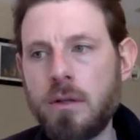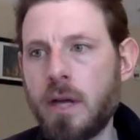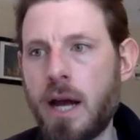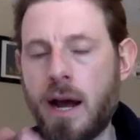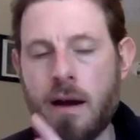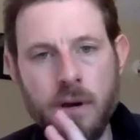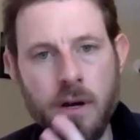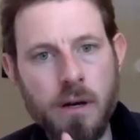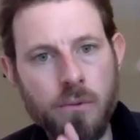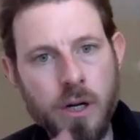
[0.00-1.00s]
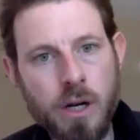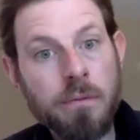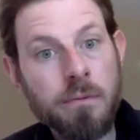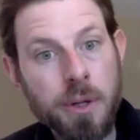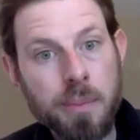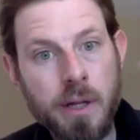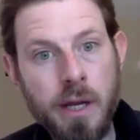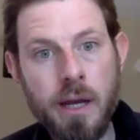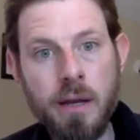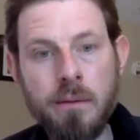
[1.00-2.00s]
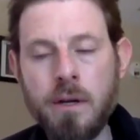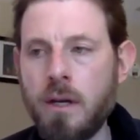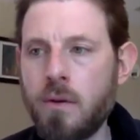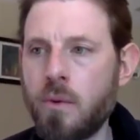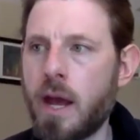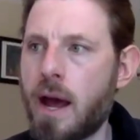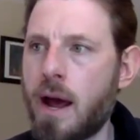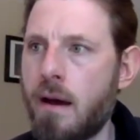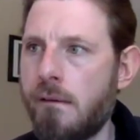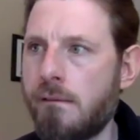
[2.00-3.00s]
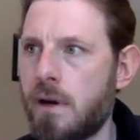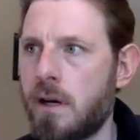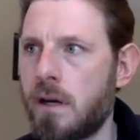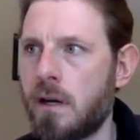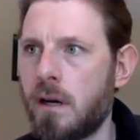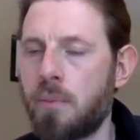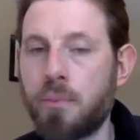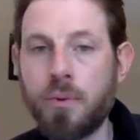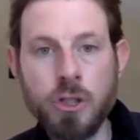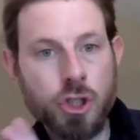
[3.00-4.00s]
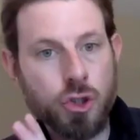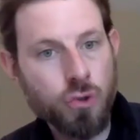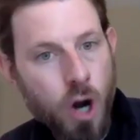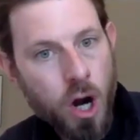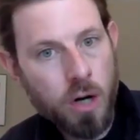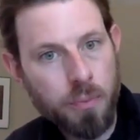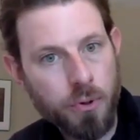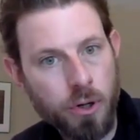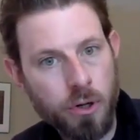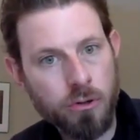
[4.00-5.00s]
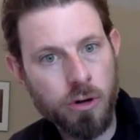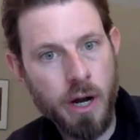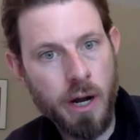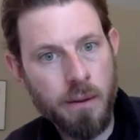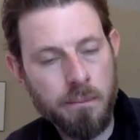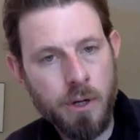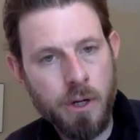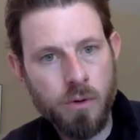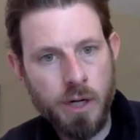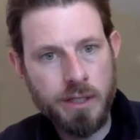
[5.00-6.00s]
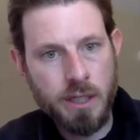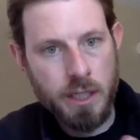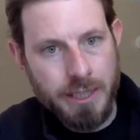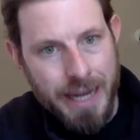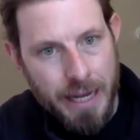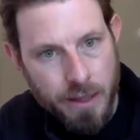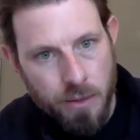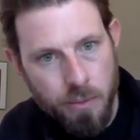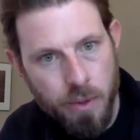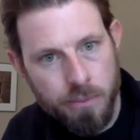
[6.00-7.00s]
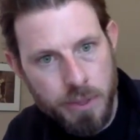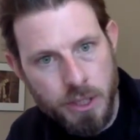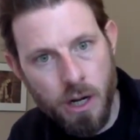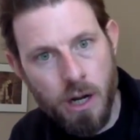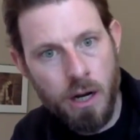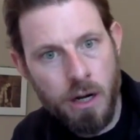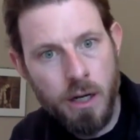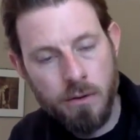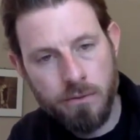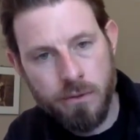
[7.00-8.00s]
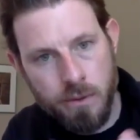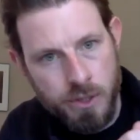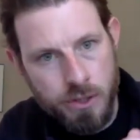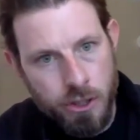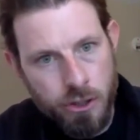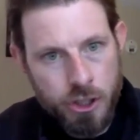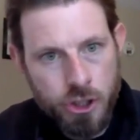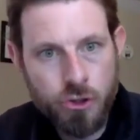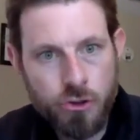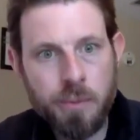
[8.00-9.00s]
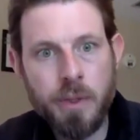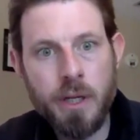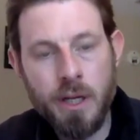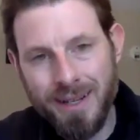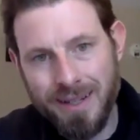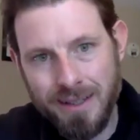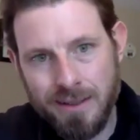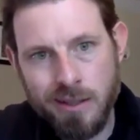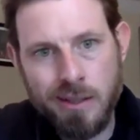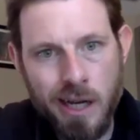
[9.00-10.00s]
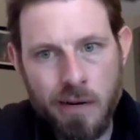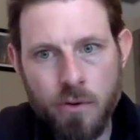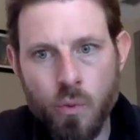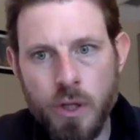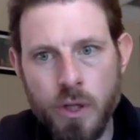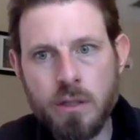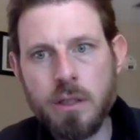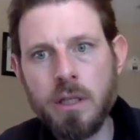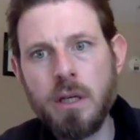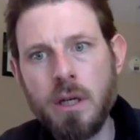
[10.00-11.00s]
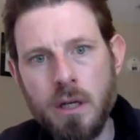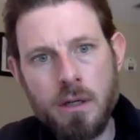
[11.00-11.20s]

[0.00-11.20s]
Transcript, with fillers: we have a recovery plan, we have a, uh, a, a strong program, right? That's going to take the baton from serious treatment into the kind of a weekly